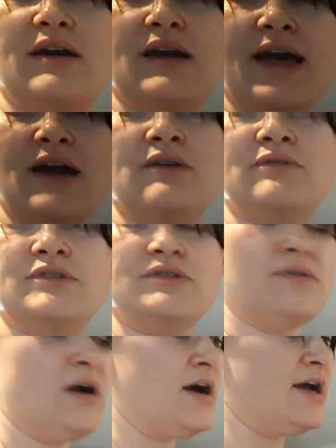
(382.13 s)
how
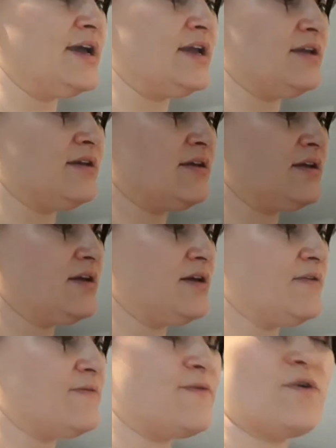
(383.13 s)
do I
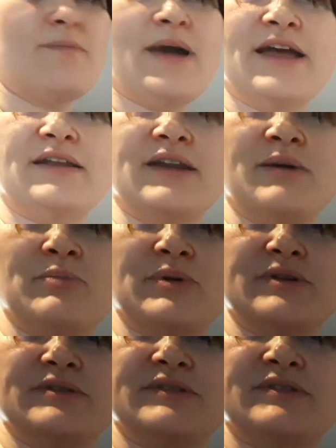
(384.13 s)
format
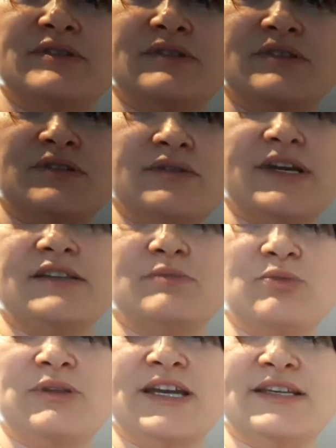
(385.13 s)
numbers to 2
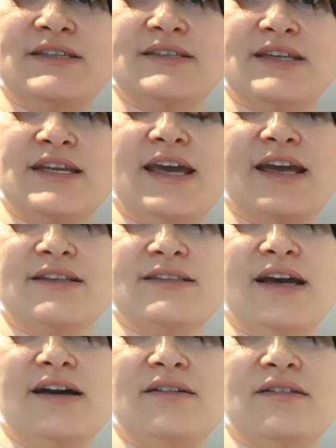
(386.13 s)
decimal places in
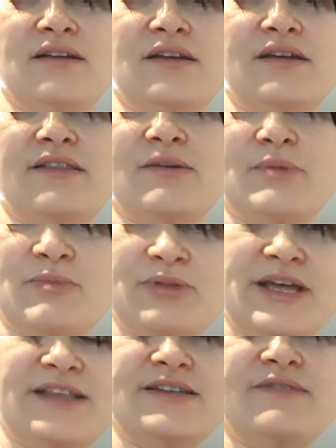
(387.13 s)
Excel, there'll be
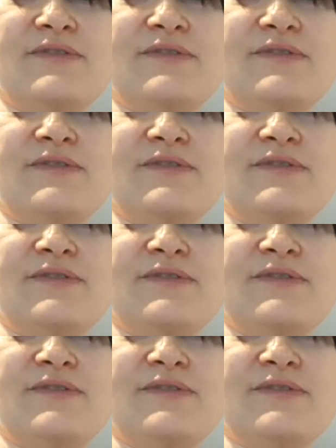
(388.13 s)
plenty of